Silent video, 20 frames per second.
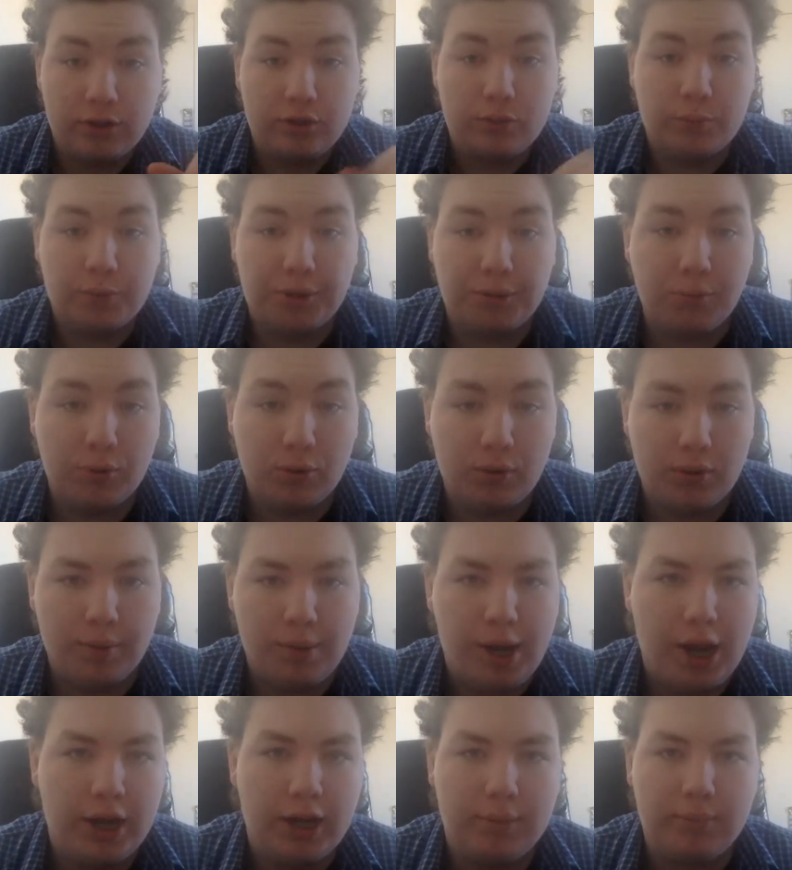to read more.
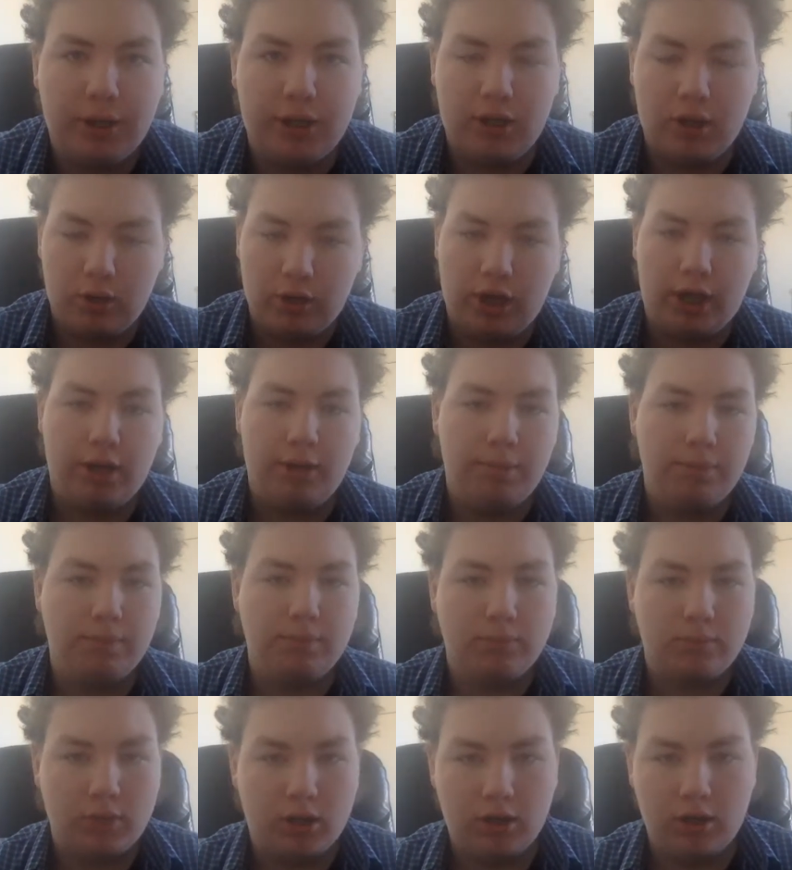And I'm like, okay,
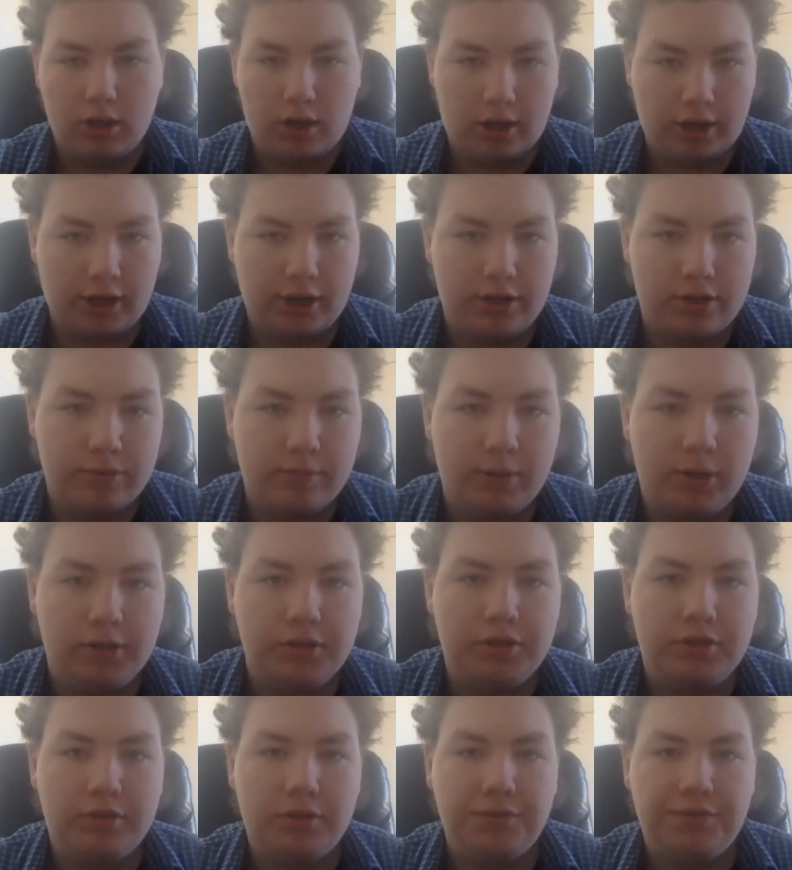this
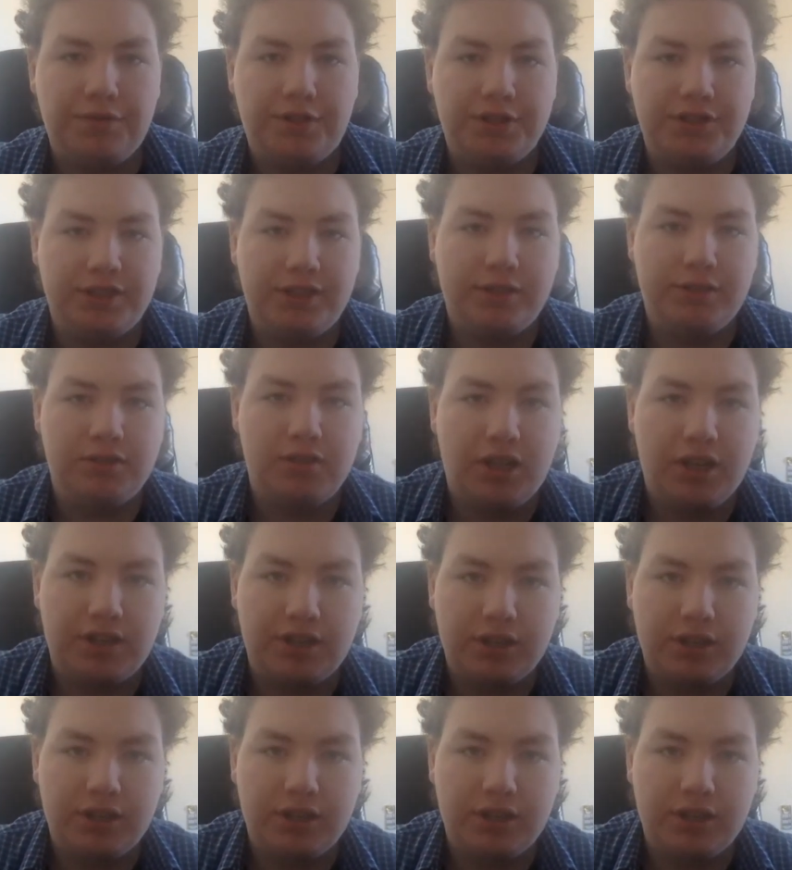person so far sounds like